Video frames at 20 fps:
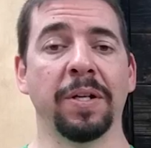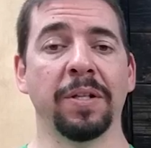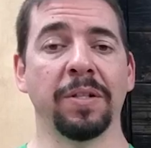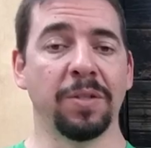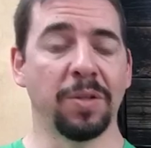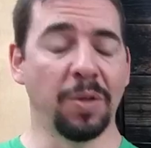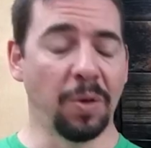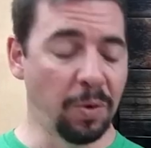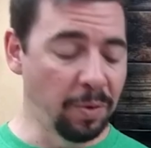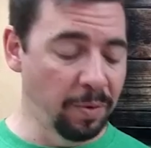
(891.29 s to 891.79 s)

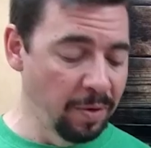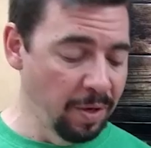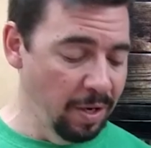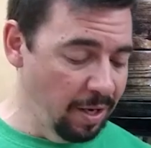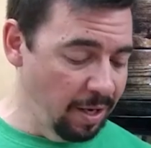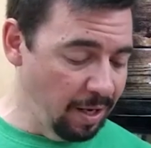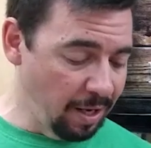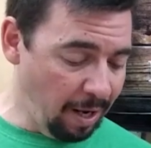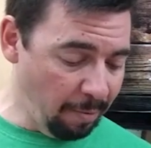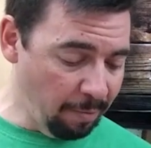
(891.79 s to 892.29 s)
So
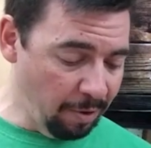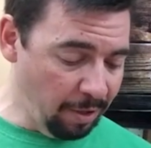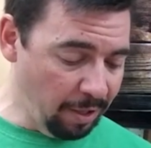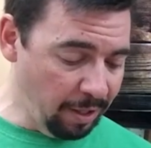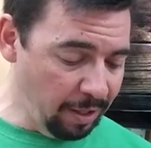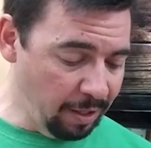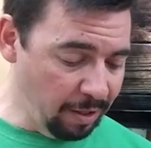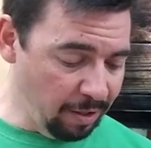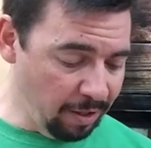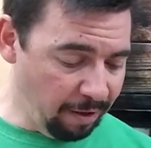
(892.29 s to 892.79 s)
I'm really
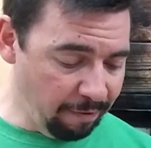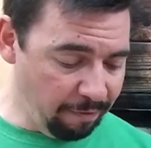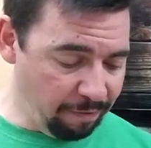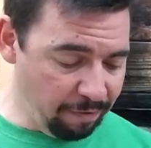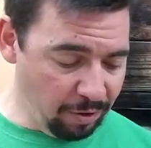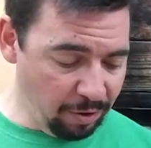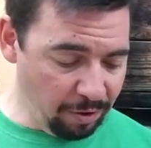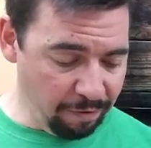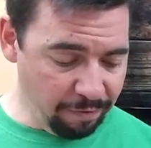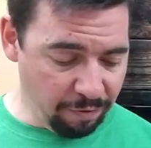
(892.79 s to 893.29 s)

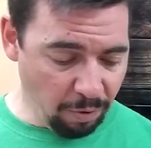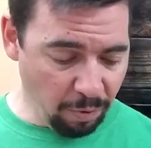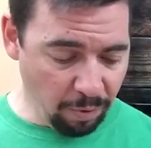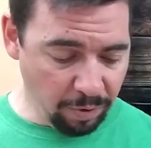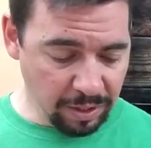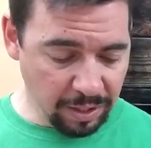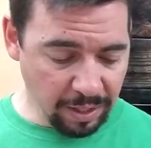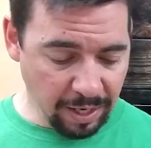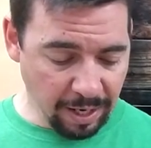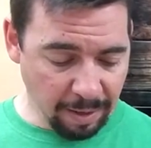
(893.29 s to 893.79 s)
looking forward to
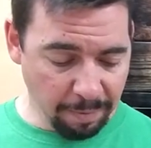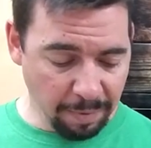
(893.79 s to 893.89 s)
that.